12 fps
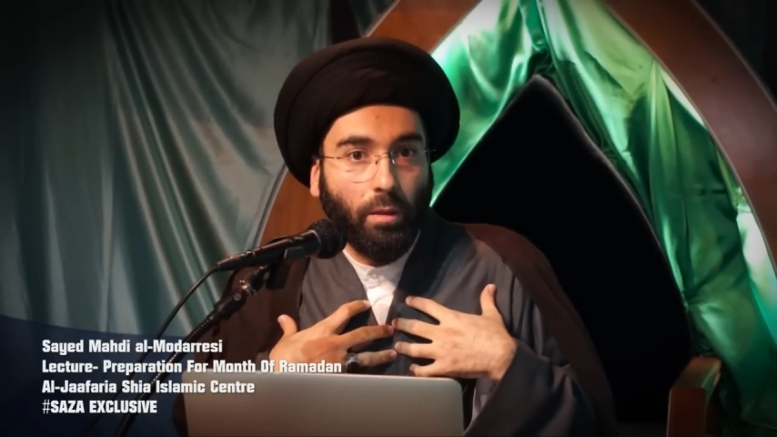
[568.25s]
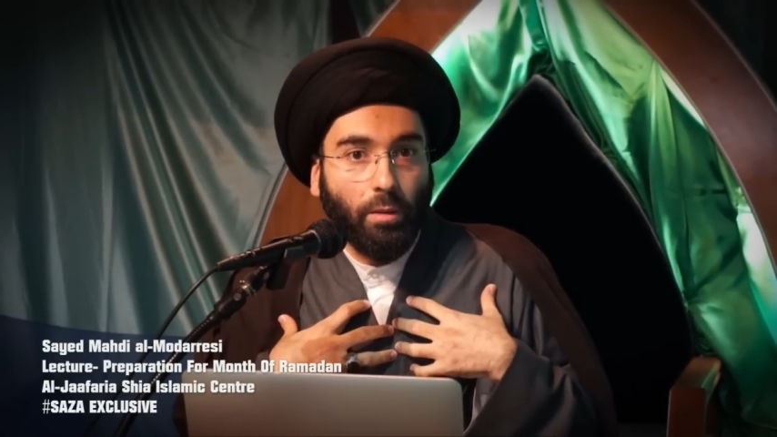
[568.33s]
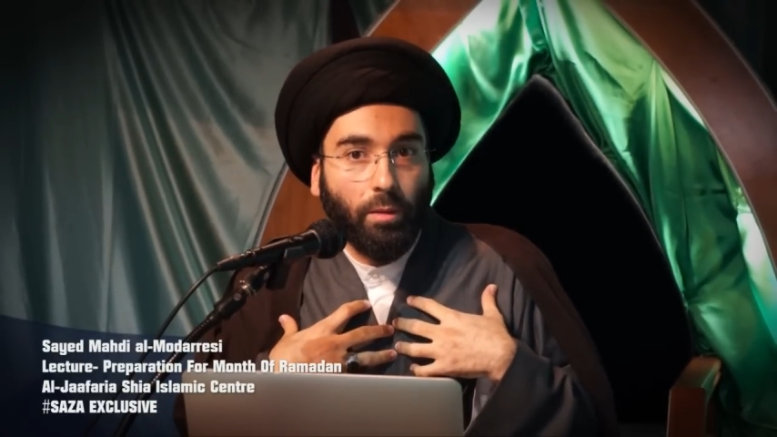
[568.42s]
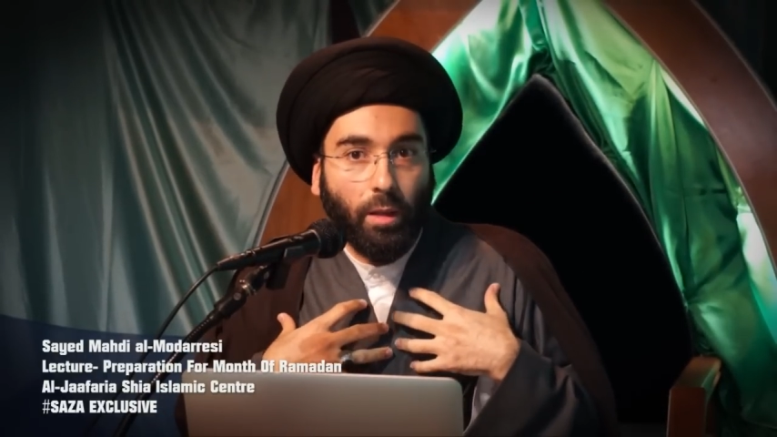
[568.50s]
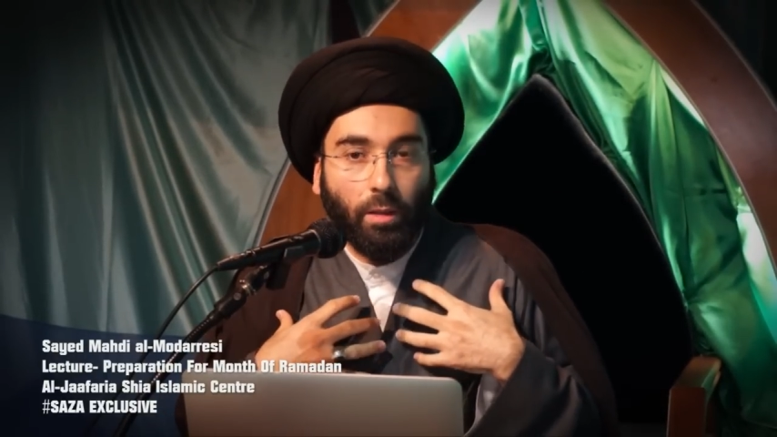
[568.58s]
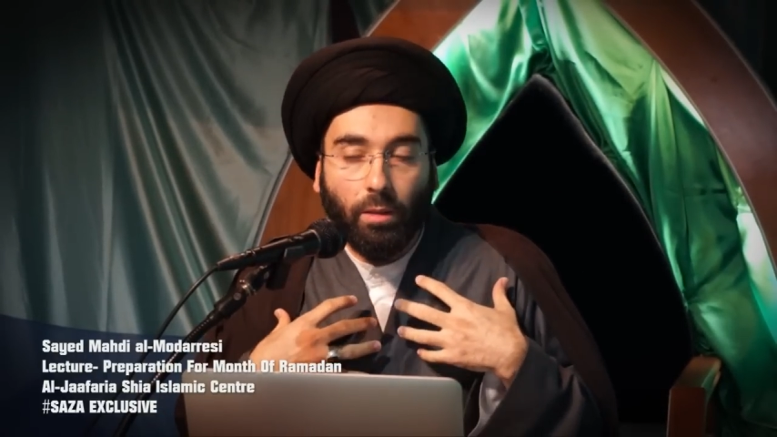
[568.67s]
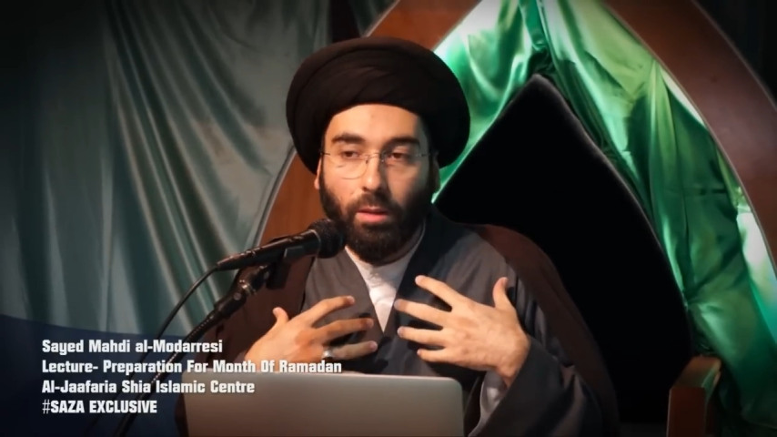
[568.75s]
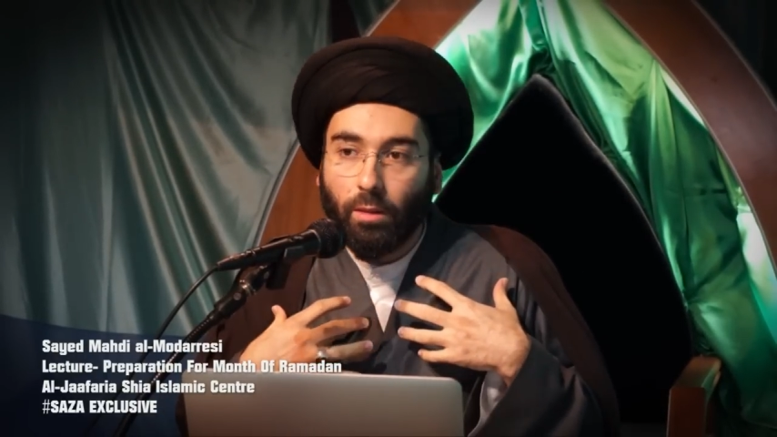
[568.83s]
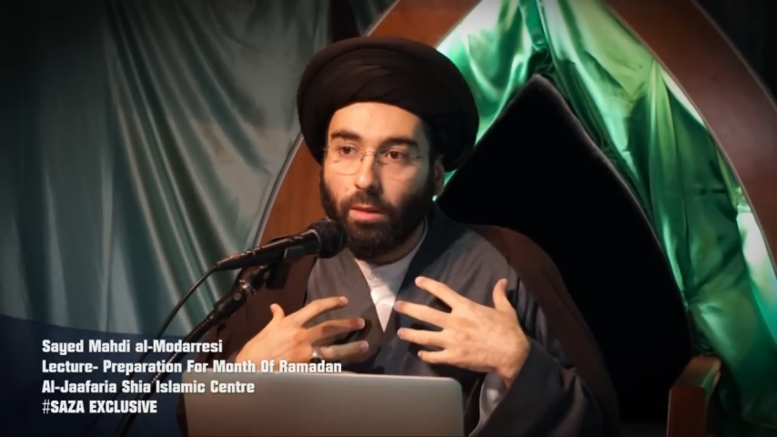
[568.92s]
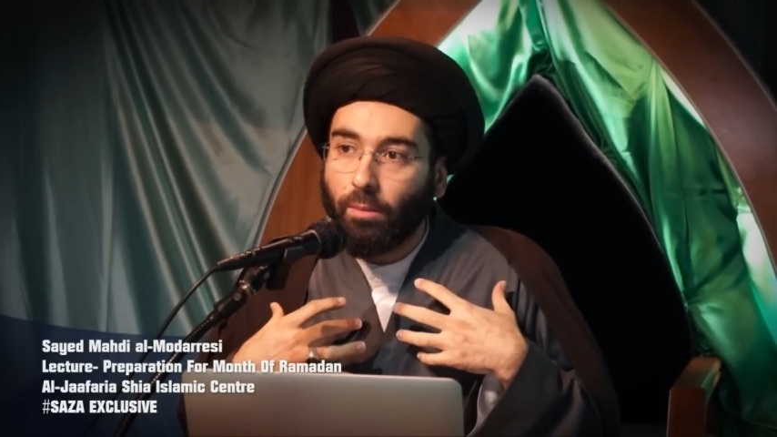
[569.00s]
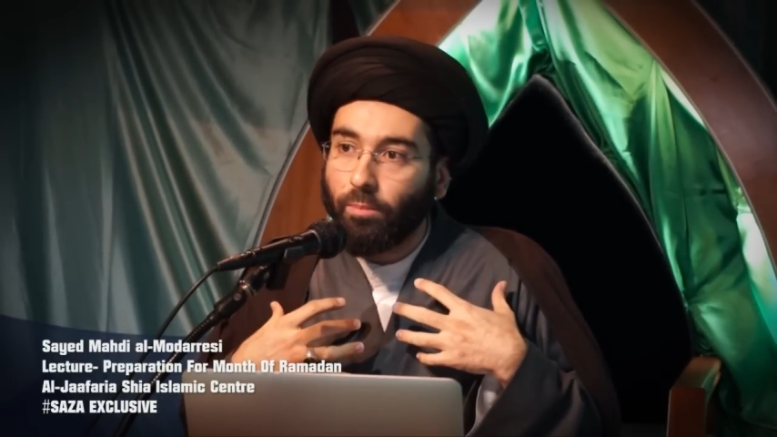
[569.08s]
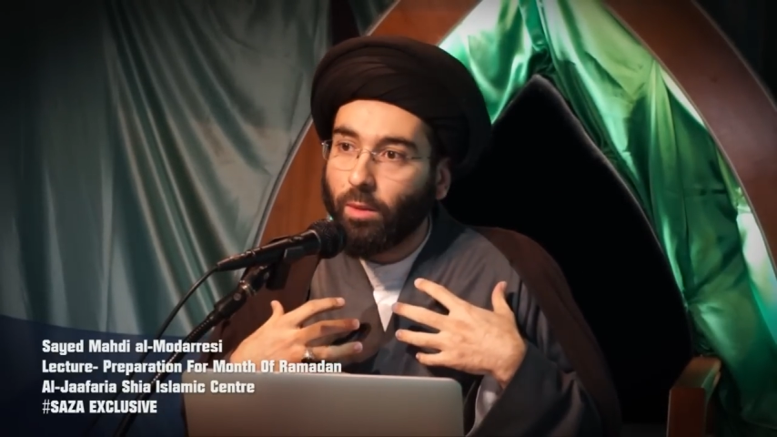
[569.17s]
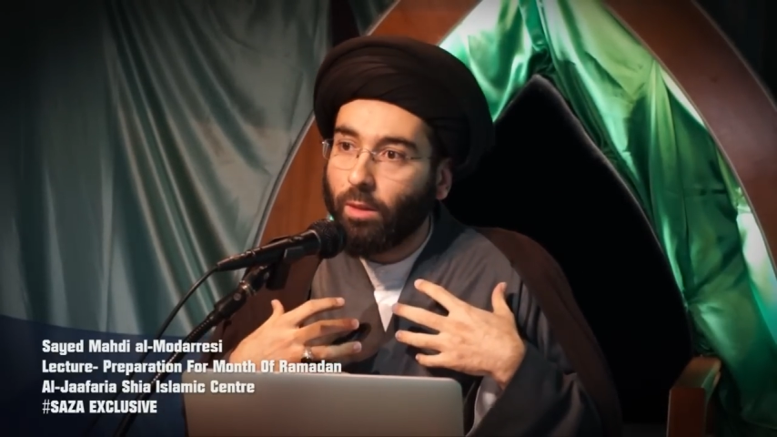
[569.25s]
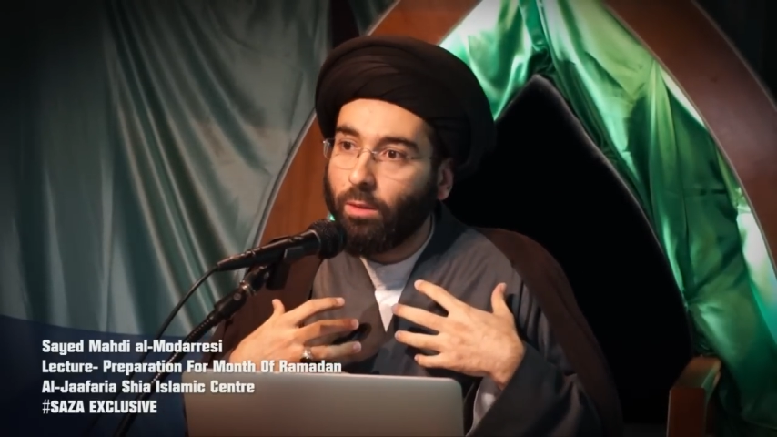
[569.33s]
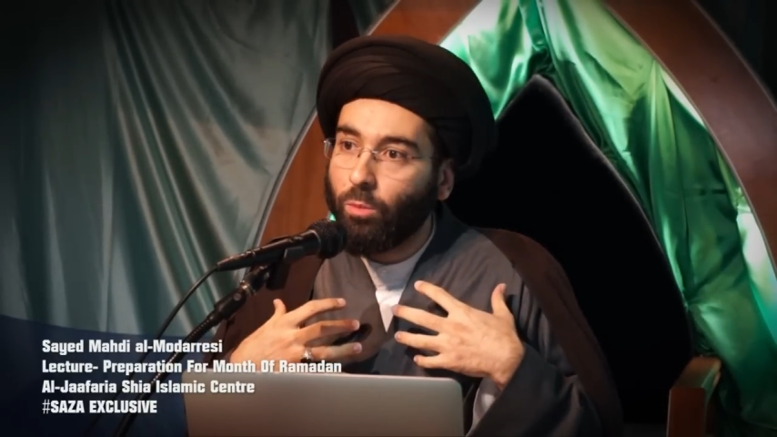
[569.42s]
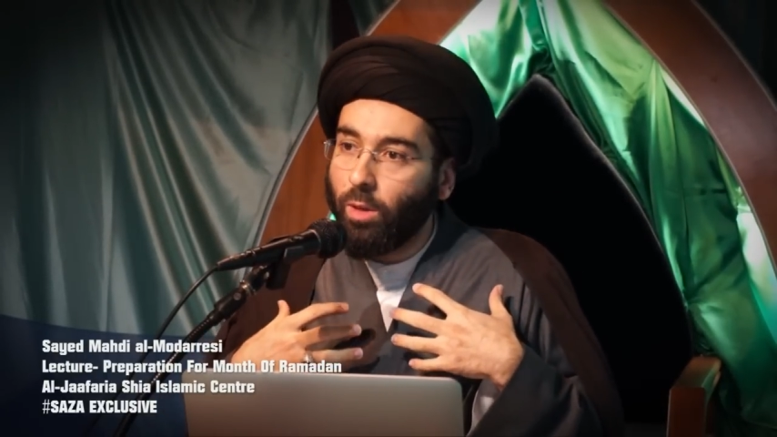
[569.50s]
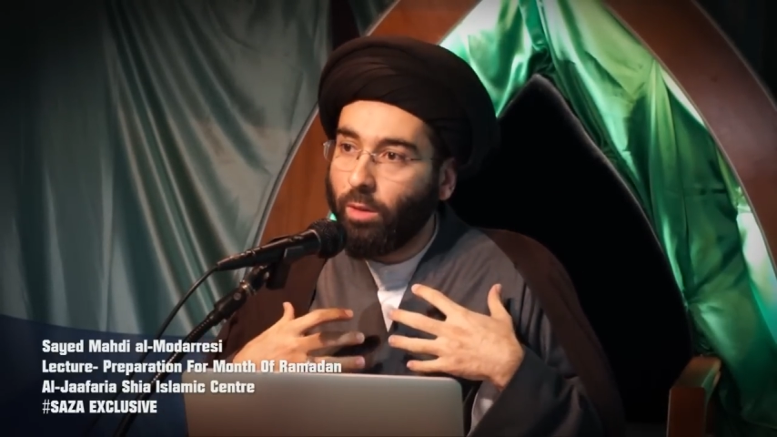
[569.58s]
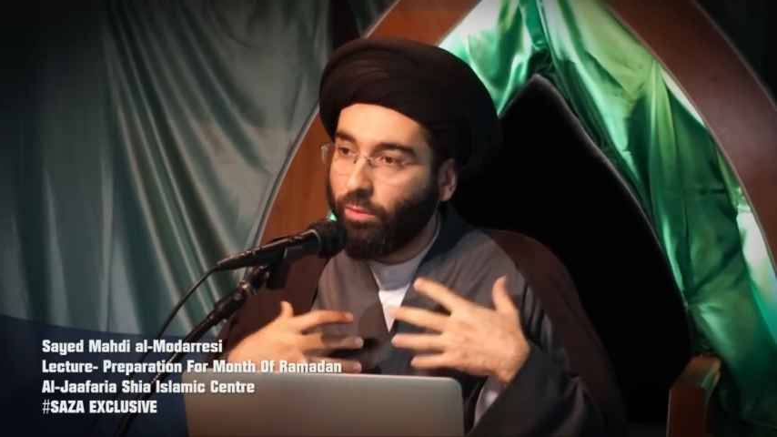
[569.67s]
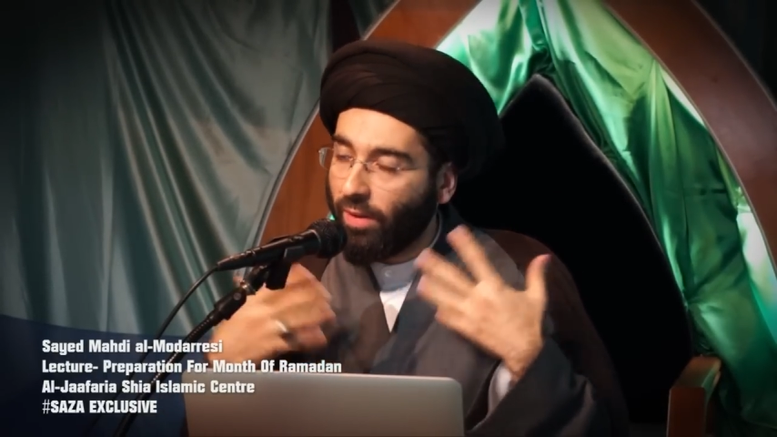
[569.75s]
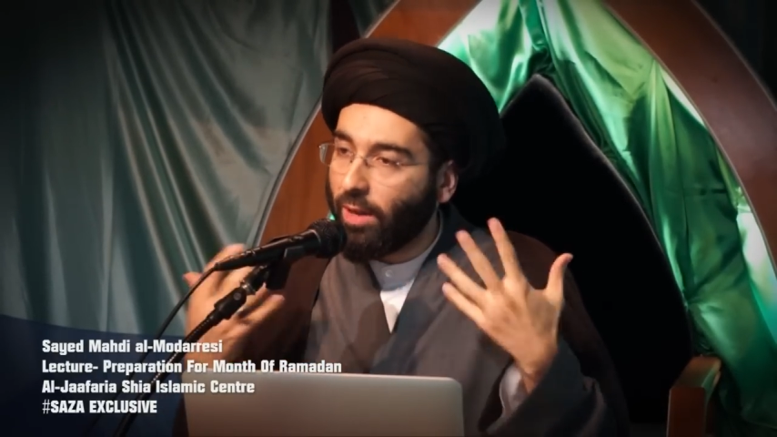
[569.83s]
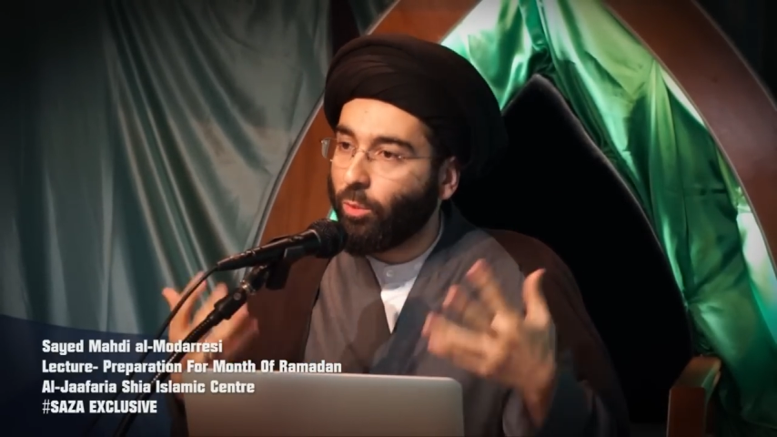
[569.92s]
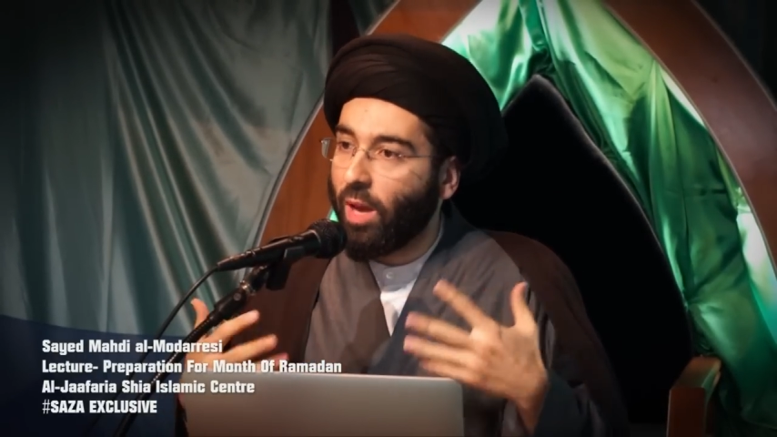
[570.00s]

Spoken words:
that, in fact,